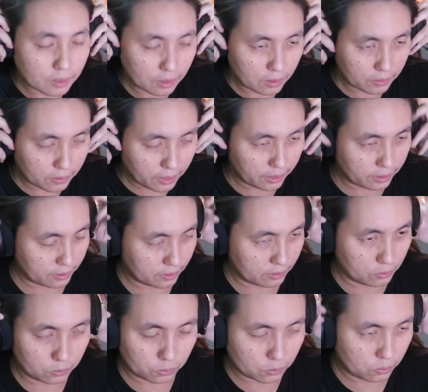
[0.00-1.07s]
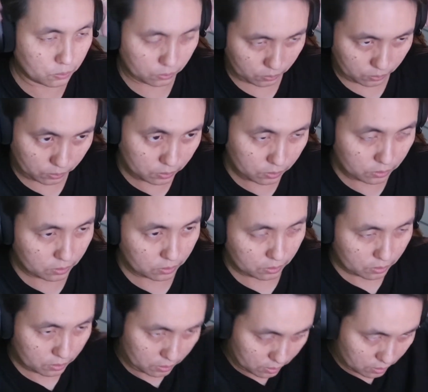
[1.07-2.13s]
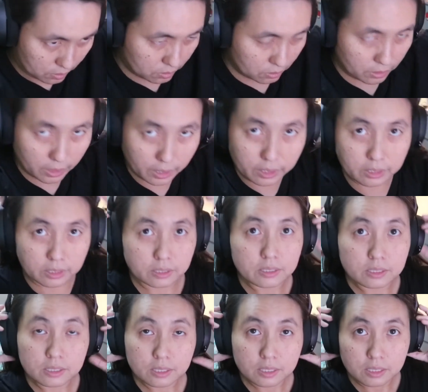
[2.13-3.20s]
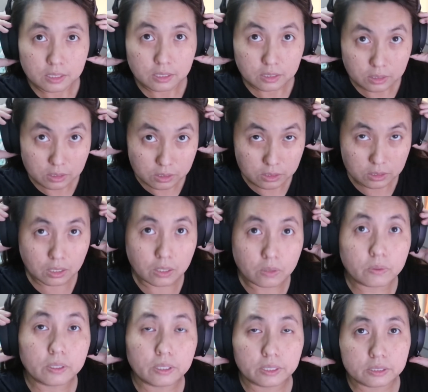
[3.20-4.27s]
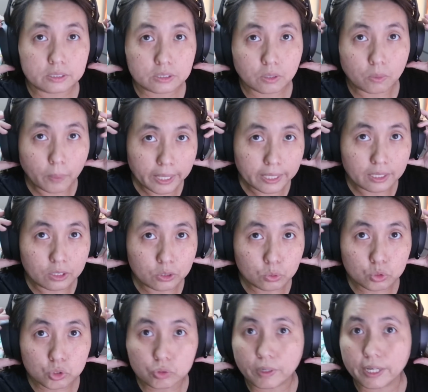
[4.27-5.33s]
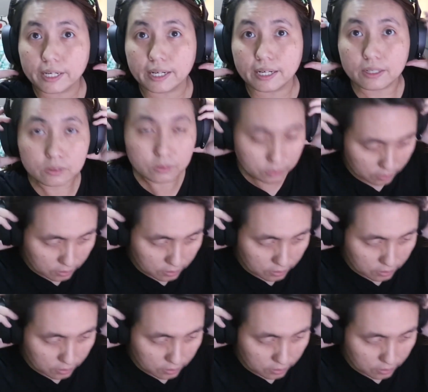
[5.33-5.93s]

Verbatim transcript: Alright, oh. Okay, so it's quite loose right now.